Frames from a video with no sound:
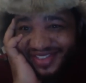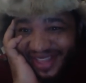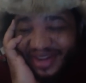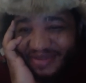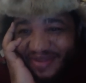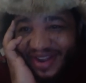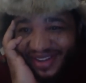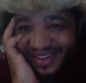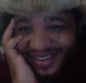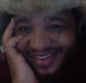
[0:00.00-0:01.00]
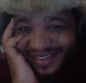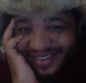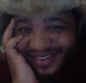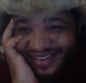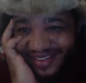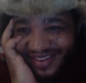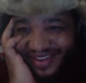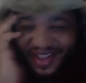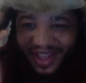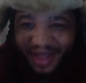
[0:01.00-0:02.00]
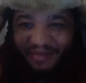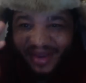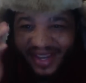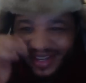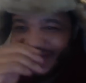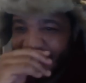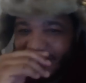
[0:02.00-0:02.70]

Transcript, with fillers: Think about it. I'm getting, you